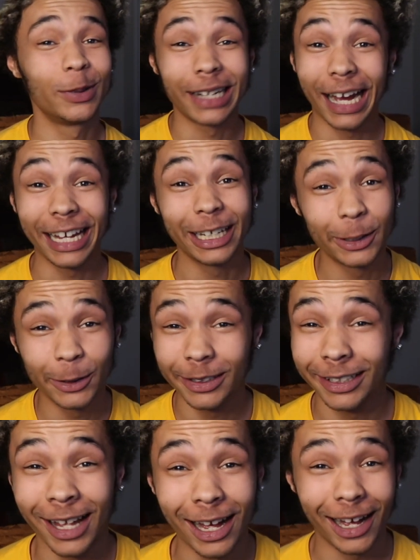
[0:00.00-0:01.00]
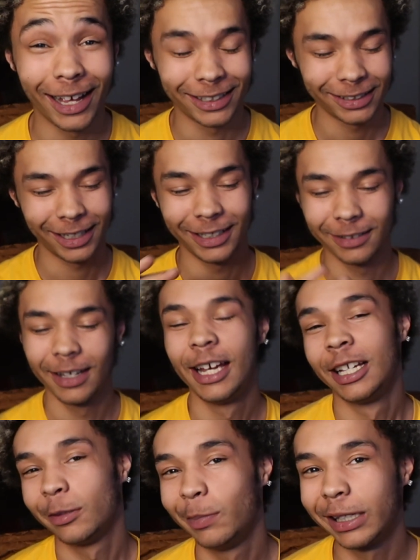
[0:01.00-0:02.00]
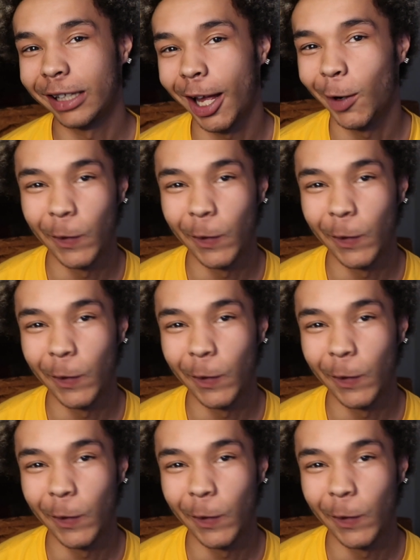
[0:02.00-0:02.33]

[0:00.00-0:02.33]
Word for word: And I ain't gonna lie, I said it's been like,